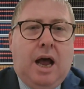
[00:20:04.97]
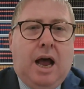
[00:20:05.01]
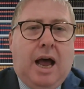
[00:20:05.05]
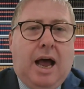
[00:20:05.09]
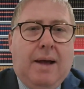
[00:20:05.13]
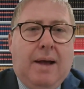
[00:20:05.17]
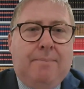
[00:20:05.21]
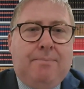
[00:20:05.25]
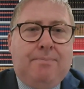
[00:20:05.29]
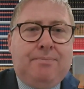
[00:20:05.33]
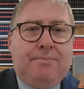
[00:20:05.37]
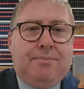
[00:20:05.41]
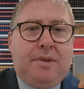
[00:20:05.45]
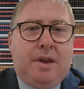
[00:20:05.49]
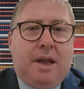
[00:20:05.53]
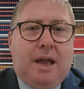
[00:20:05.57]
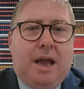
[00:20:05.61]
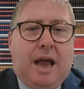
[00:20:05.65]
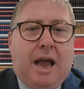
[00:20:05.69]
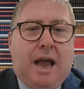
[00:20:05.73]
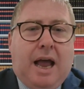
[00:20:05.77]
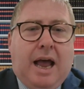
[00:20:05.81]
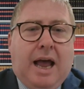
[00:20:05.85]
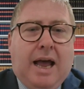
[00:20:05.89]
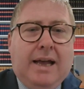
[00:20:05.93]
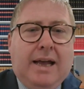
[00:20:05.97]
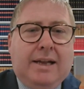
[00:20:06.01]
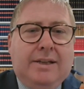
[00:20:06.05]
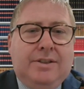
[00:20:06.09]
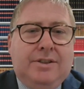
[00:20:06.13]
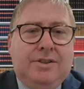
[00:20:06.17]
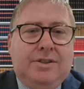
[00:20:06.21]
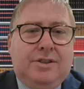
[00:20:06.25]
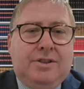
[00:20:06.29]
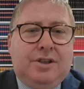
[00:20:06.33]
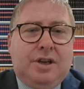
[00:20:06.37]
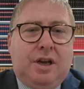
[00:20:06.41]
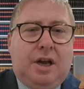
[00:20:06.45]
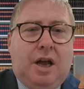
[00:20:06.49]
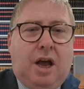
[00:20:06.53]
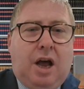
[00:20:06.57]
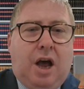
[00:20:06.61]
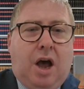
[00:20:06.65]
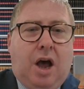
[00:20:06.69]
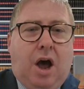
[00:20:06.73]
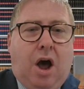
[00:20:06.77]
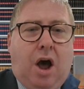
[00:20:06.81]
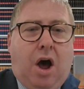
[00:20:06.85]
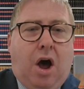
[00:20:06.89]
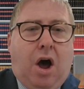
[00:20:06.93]
And
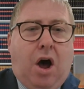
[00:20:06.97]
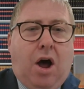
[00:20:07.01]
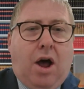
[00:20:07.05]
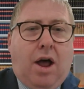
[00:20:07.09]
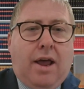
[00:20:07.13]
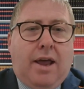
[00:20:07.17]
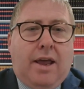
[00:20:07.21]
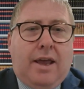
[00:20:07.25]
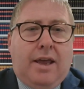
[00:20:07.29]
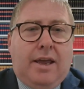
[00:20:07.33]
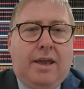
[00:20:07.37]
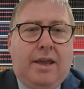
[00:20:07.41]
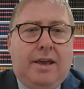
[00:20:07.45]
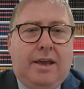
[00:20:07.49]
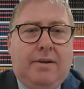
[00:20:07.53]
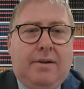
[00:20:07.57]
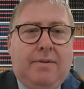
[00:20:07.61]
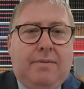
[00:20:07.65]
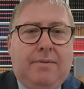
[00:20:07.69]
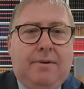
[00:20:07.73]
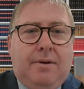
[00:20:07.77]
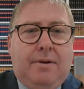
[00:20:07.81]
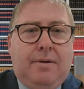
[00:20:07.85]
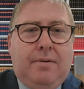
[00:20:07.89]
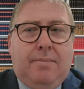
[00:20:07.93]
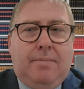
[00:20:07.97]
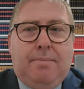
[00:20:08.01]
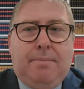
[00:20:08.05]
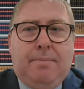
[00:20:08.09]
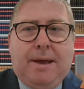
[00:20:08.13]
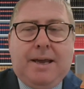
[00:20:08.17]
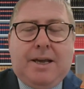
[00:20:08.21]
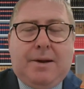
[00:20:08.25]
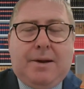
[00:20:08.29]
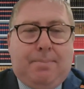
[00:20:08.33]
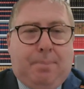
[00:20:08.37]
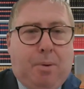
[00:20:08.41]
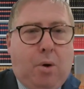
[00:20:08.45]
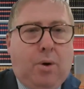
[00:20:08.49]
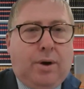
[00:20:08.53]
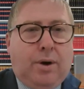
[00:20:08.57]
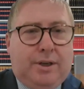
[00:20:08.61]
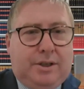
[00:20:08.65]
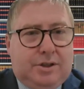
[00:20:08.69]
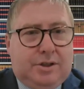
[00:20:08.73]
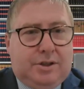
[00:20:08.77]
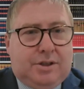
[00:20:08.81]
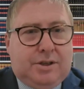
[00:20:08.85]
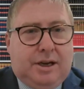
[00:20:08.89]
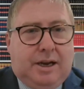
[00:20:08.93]
I make a
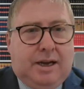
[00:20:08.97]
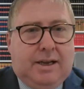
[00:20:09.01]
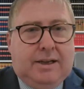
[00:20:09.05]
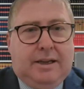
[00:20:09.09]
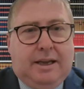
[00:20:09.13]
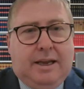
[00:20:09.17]
point